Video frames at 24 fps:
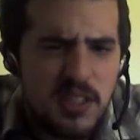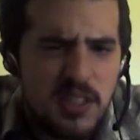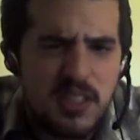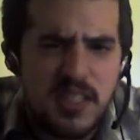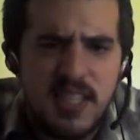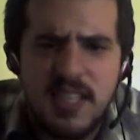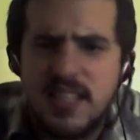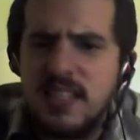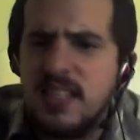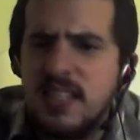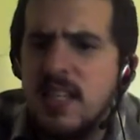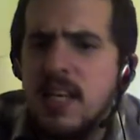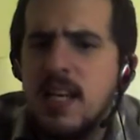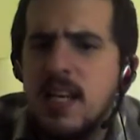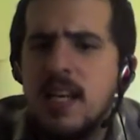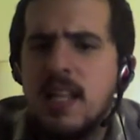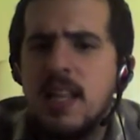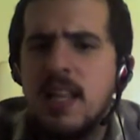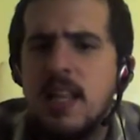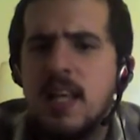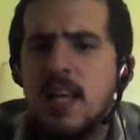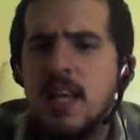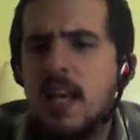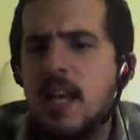it says
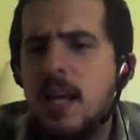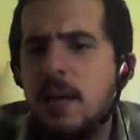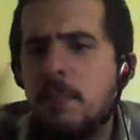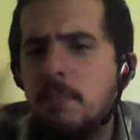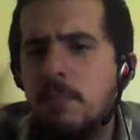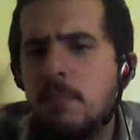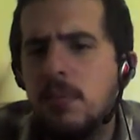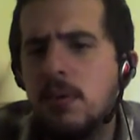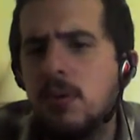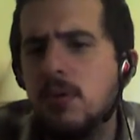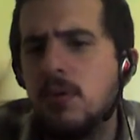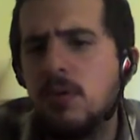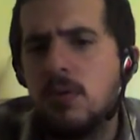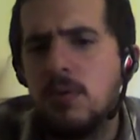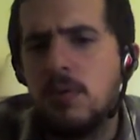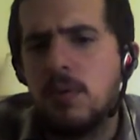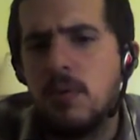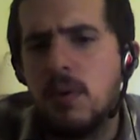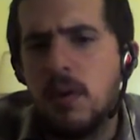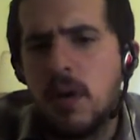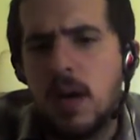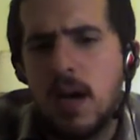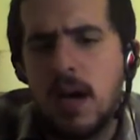the Hebrews,